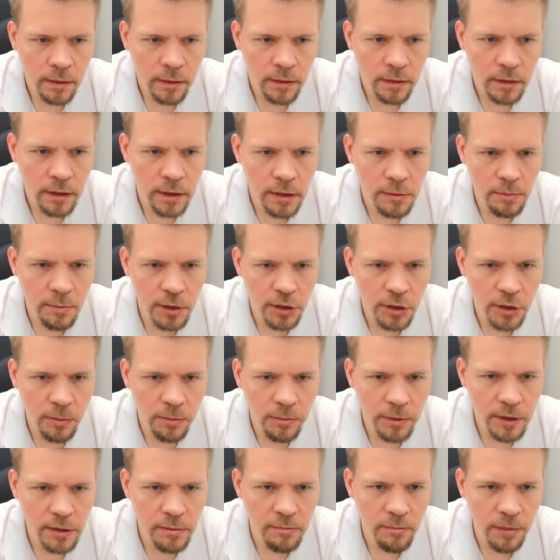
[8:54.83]
This bishop
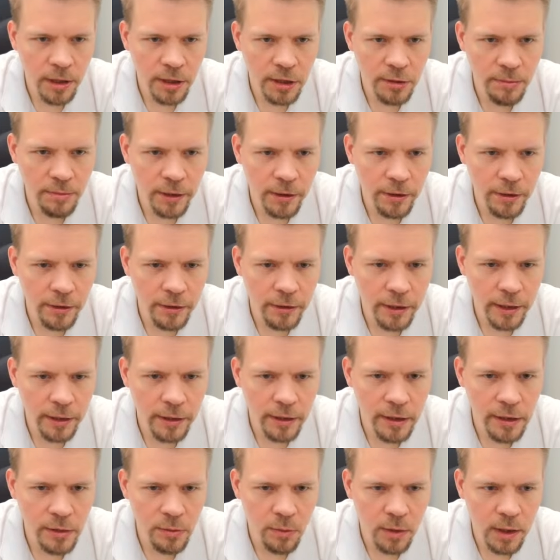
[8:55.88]
is much better than
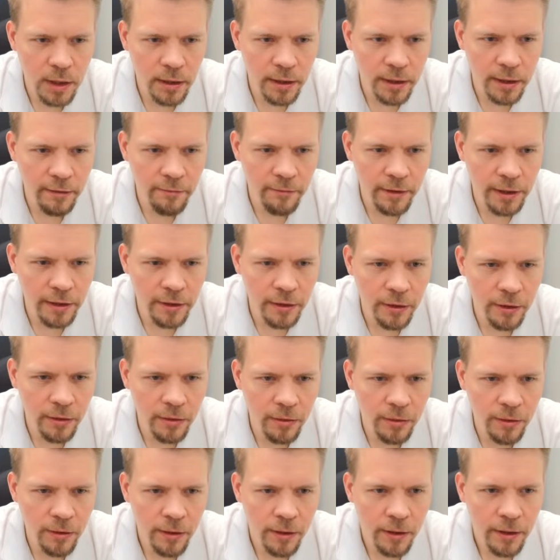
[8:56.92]
this one, even
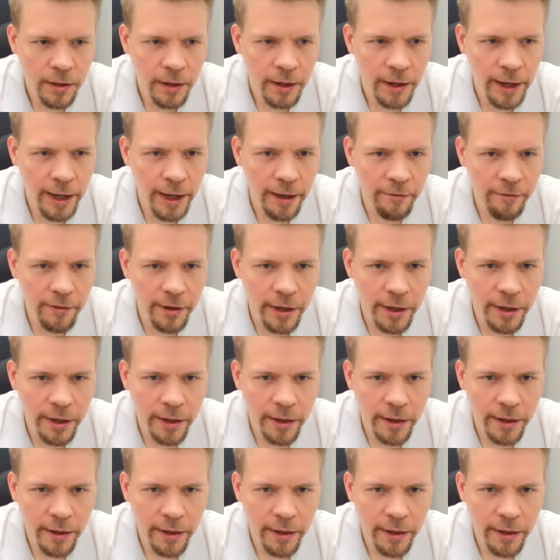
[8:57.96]
though every